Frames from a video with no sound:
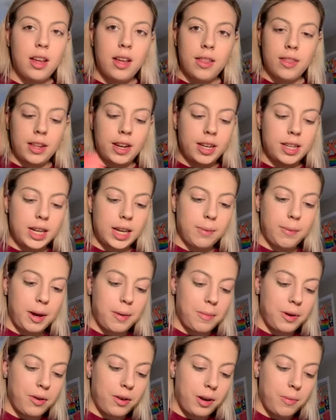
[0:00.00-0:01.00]
Then I take my
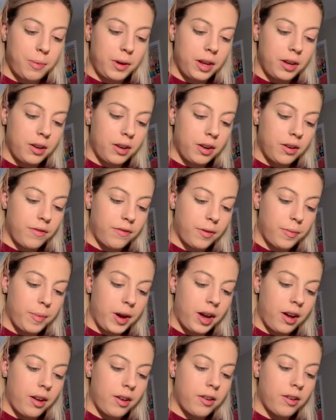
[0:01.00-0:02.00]
beauty blender for my
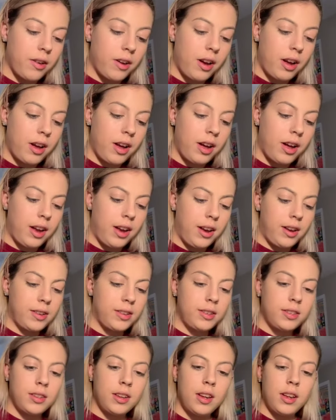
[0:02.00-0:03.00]
under
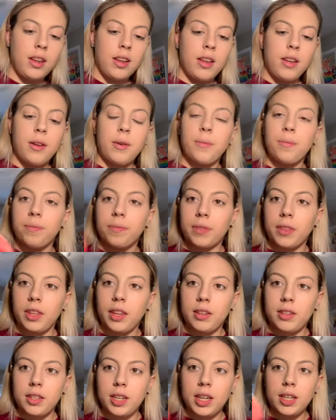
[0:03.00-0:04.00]
eyes,
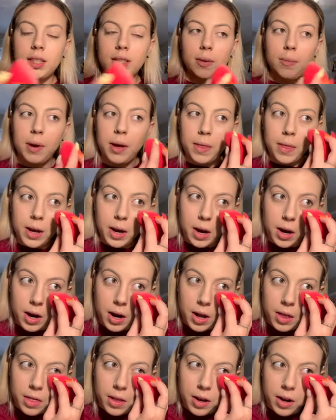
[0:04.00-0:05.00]
take some on there,
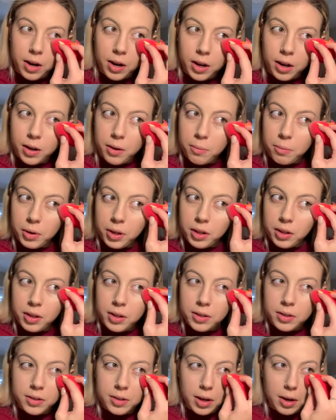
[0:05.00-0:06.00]
and then I completely
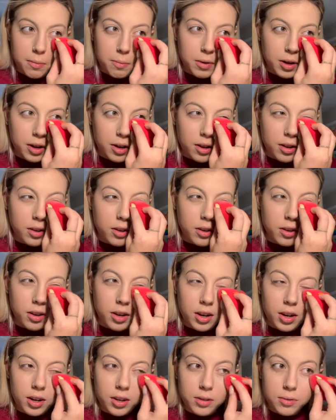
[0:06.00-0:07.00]
set my under
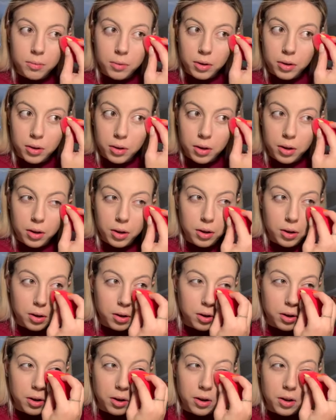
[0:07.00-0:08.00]
eyes with it.
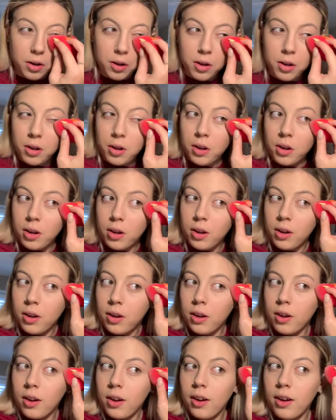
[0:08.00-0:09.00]

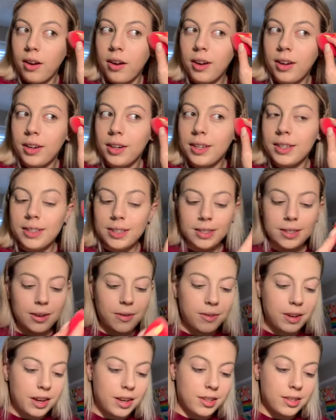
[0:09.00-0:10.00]
Oh, it's so
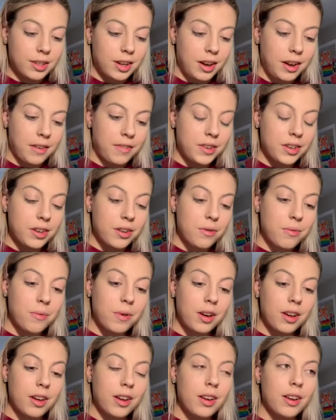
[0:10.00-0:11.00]
nice to have a new
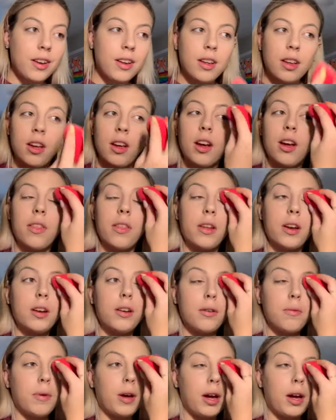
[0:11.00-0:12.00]
one. Then I
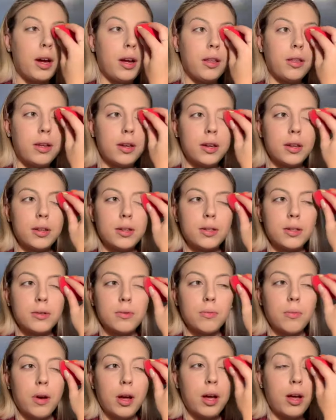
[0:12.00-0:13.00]
do my eyelids as
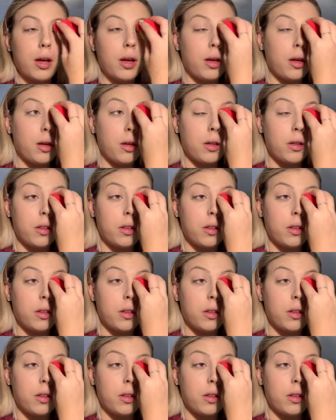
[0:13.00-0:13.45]
well.